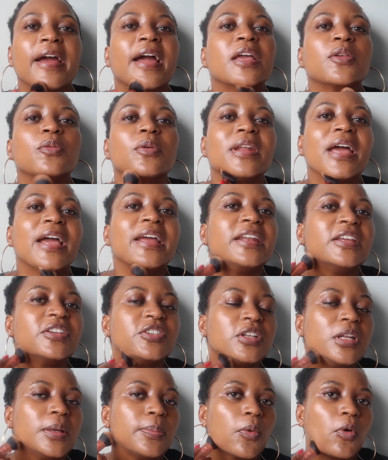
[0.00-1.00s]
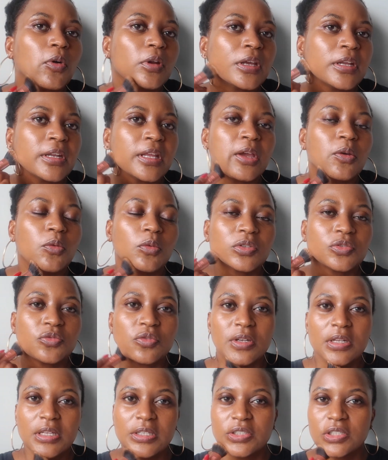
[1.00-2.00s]
When I initially bought it, it was
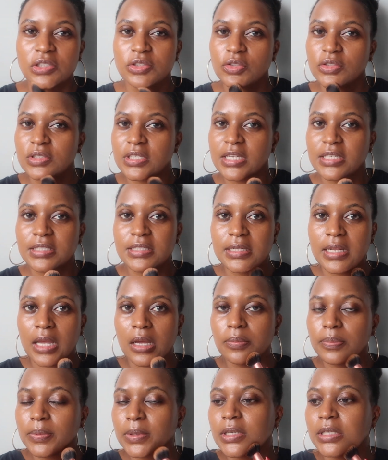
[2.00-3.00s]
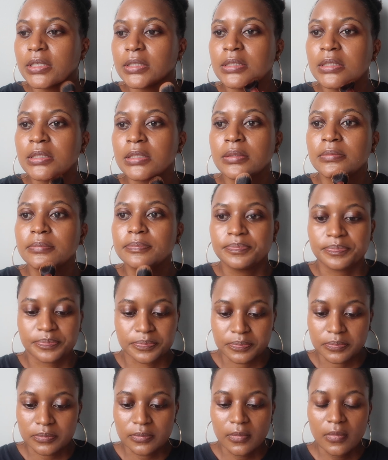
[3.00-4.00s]
really just to test it out, because
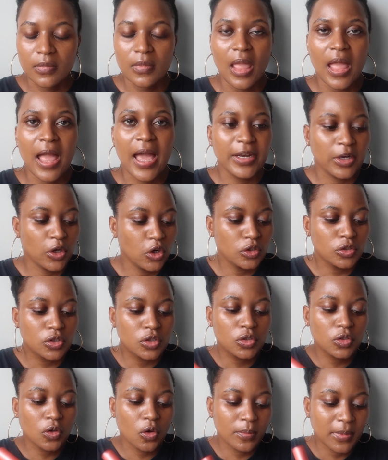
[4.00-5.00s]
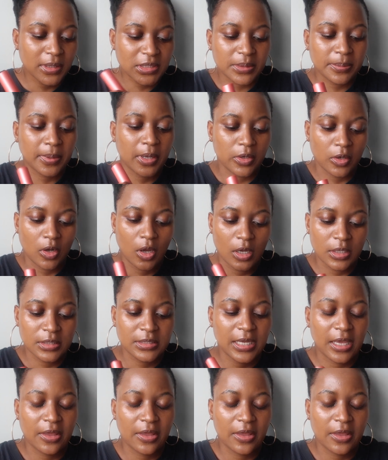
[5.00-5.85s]
I'd heard so much about Nars.